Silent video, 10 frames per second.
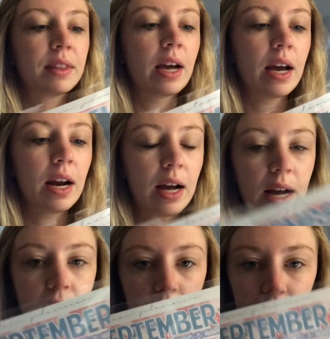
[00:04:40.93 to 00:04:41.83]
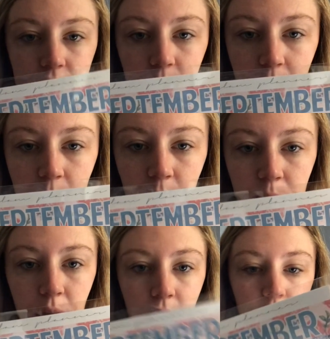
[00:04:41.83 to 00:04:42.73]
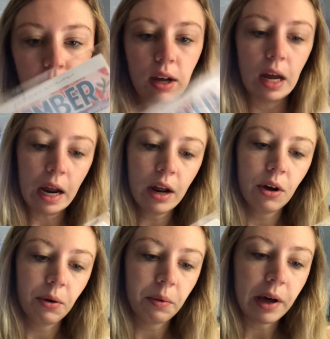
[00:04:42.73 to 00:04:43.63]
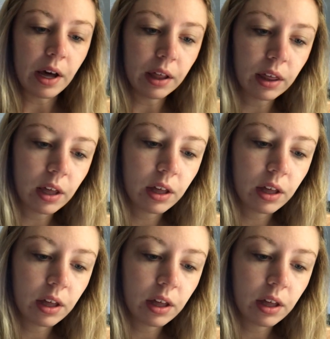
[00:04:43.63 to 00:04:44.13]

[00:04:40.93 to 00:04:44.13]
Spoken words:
Then I got the September monthly with